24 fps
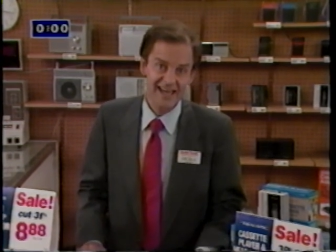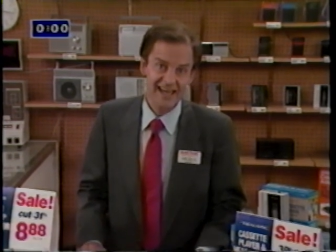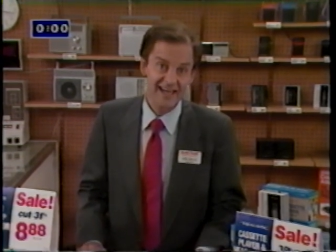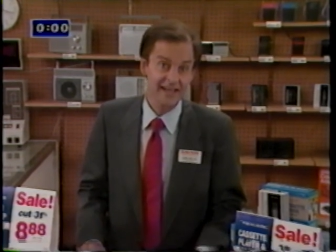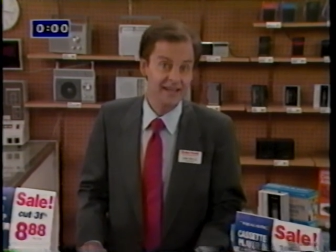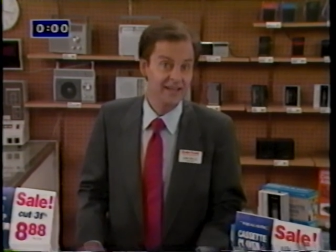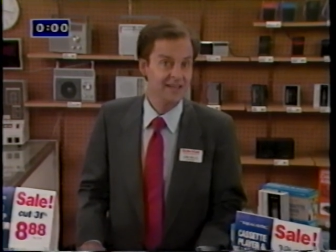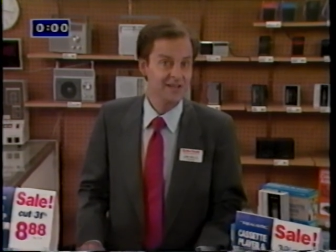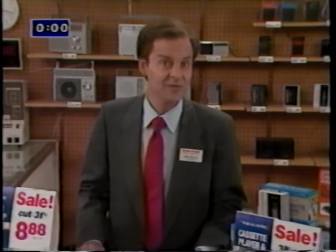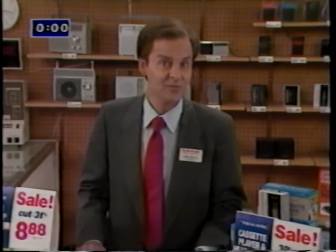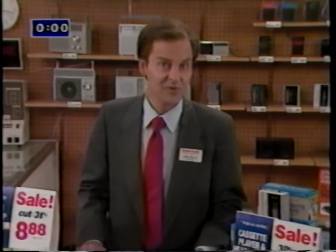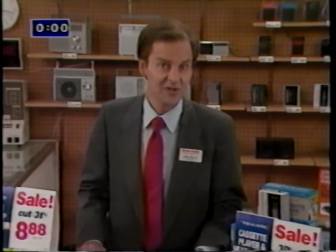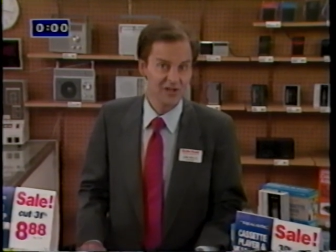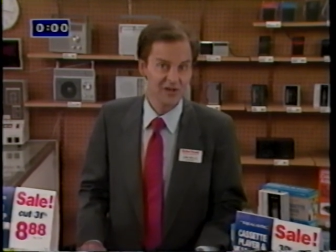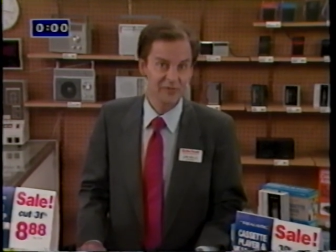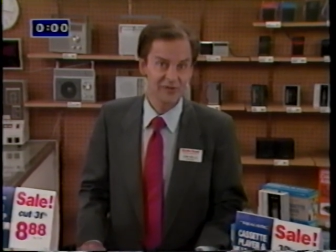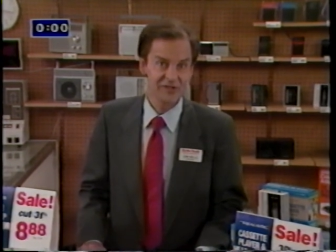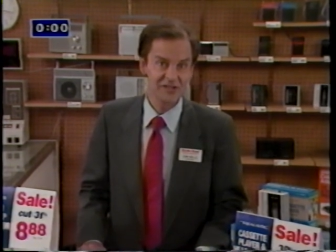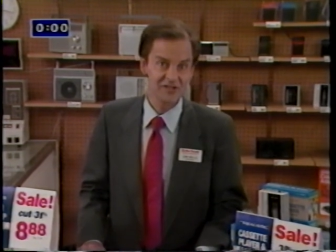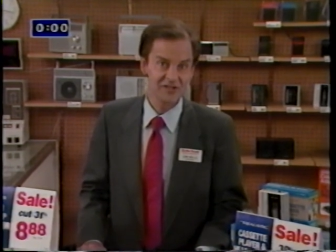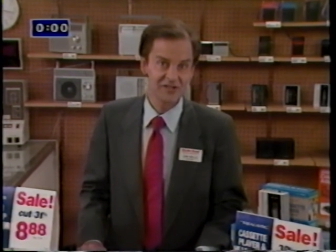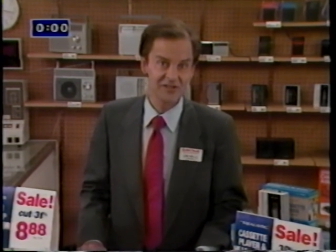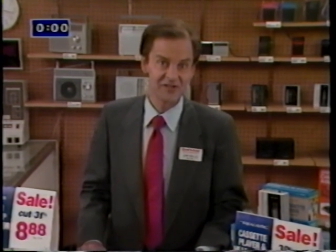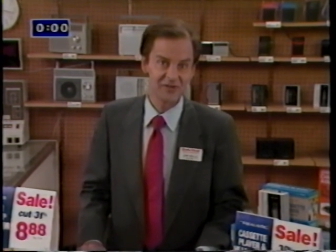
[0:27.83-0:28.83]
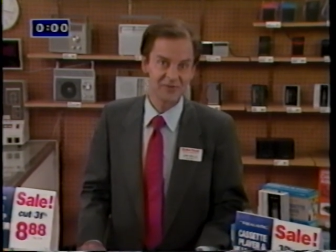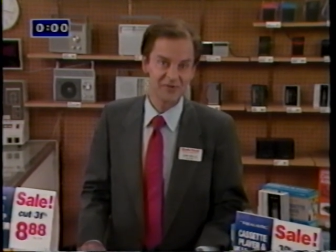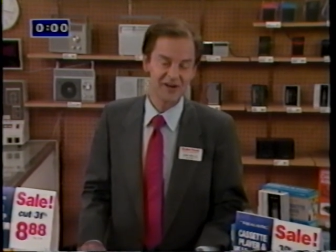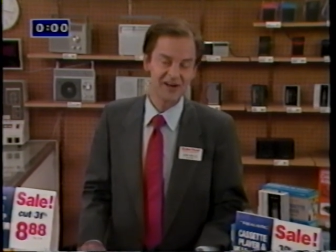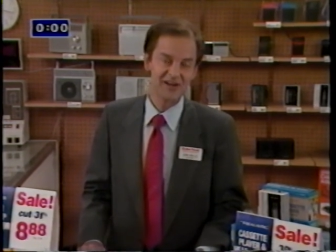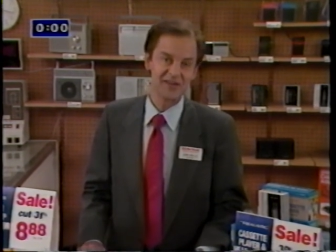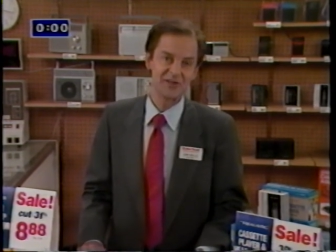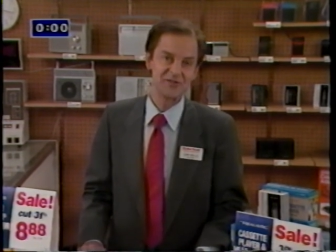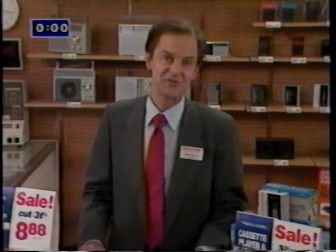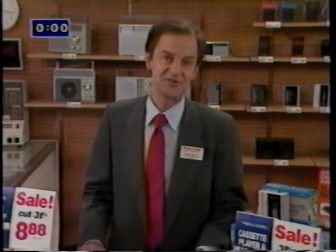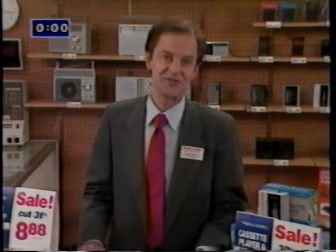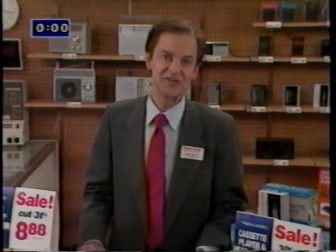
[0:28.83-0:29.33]
and he will return to
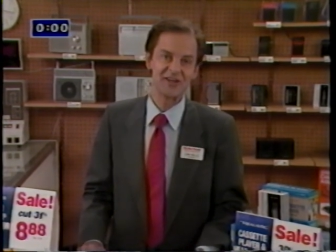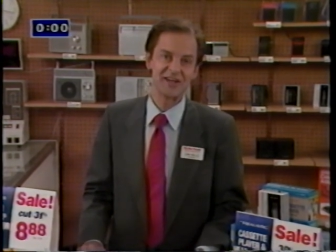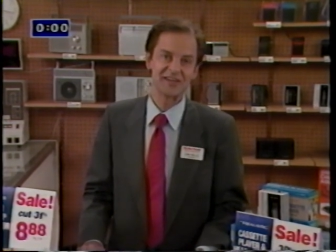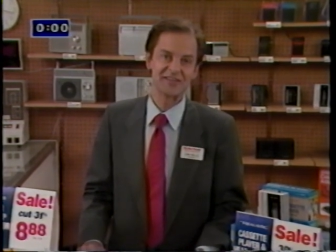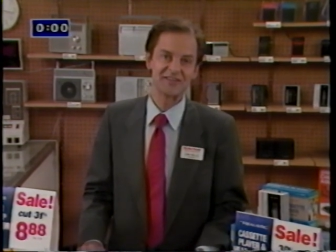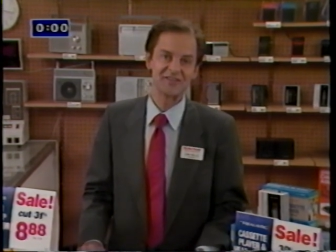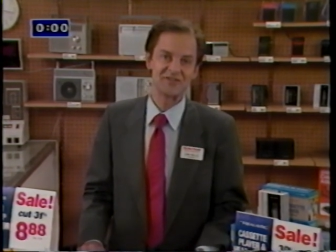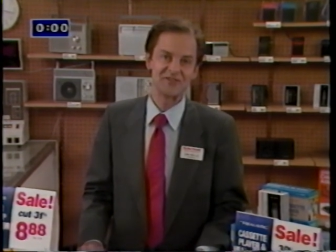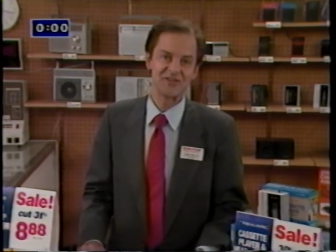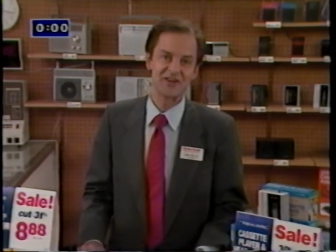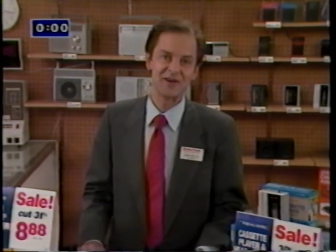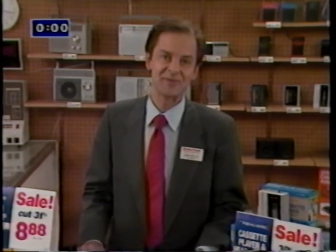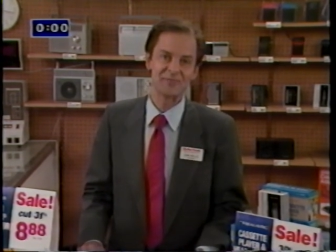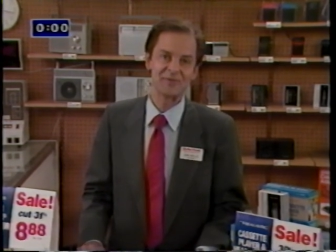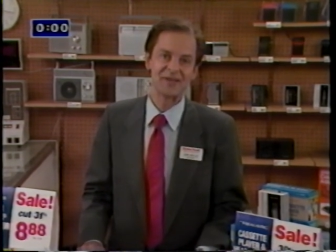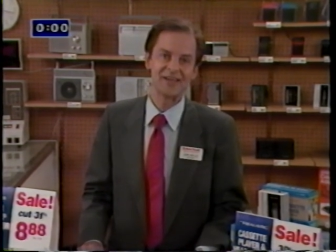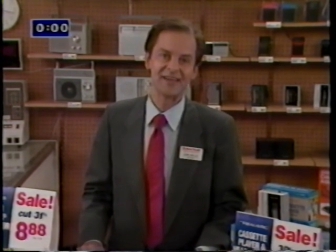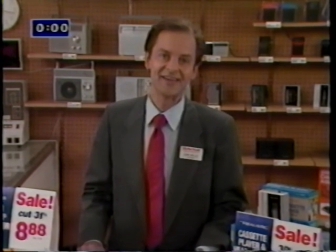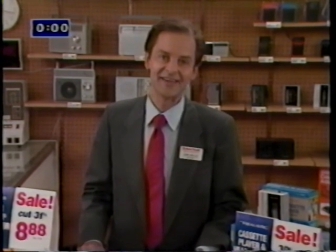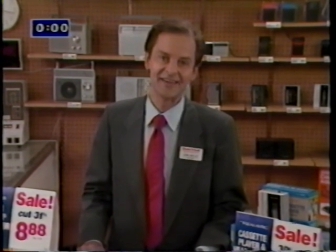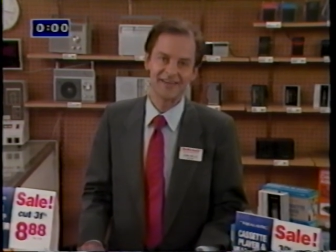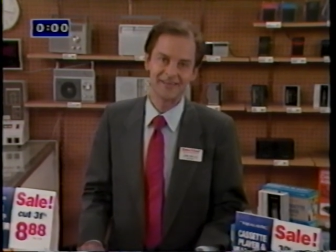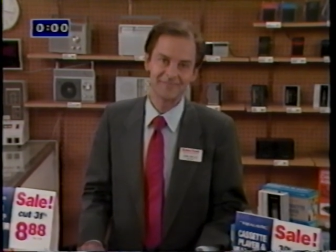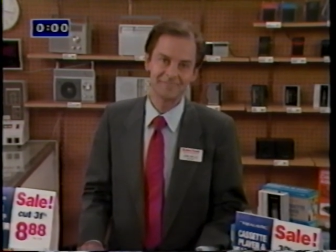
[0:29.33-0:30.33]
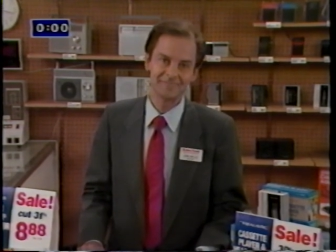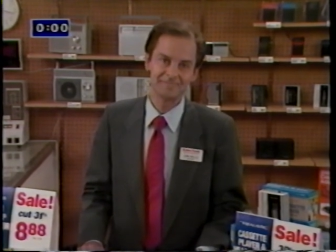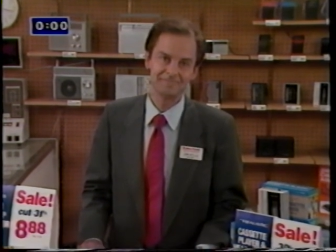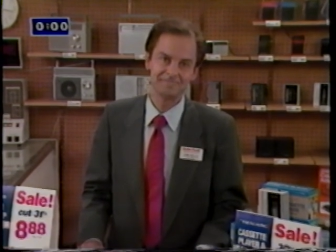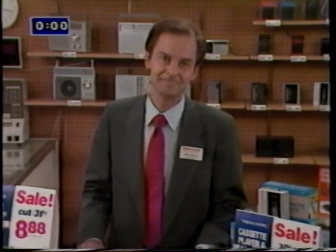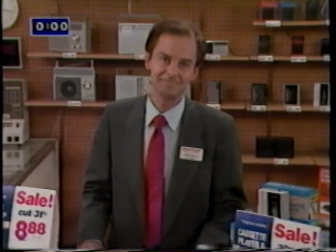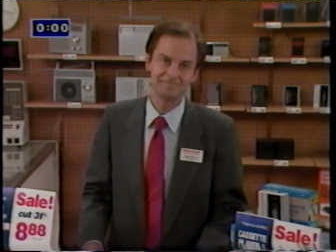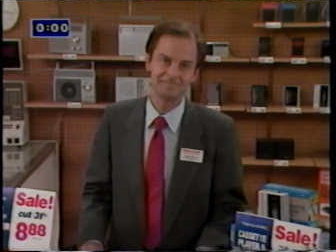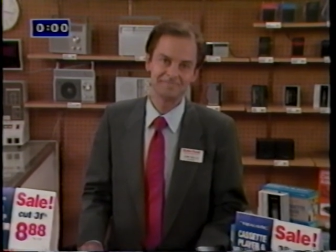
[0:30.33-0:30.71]
Radio Shack to shop again.